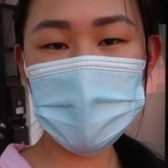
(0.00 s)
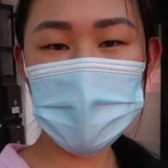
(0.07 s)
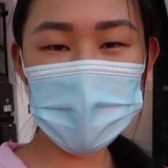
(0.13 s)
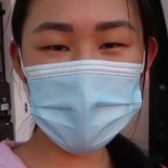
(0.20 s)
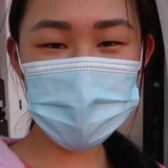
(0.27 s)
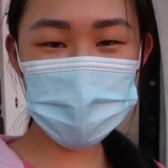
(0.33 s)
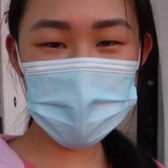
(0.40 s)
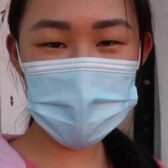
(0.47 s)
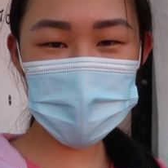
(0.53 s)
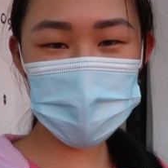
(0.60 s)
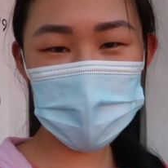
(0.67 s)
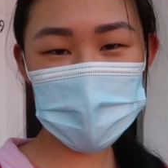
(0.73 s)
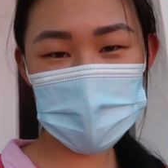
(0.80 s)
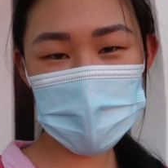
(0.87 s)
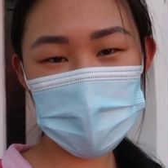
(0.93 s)
I just
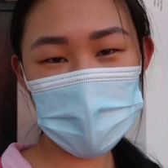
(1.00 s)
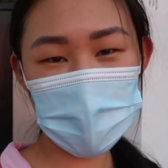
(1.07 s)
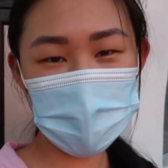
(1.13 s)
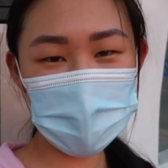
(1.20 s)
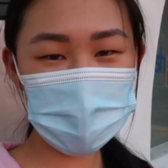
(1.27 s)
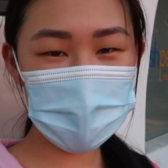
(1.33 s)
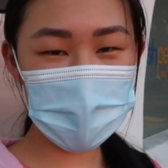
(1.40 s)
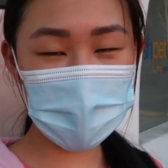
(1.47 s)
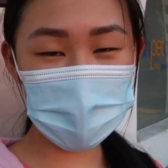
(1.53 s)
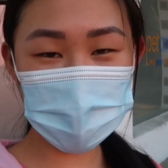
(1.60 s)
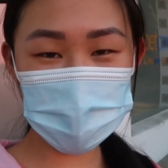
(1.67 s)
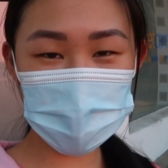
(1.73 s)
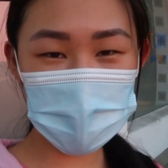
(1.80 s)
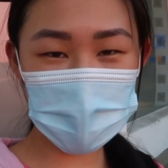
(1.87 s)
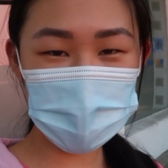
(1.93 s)
picked up all of my
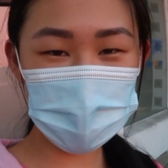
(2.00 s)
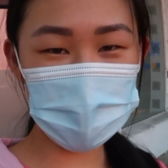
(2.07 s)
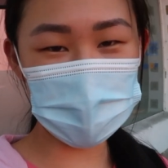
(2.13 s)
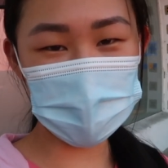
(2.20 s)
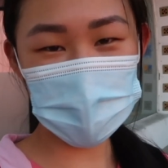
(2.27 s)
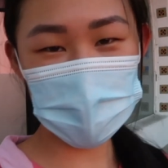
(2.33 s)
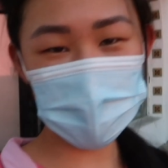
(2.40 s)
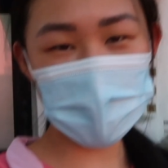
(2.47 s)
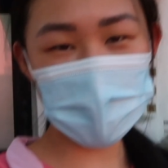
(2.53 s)
alterations so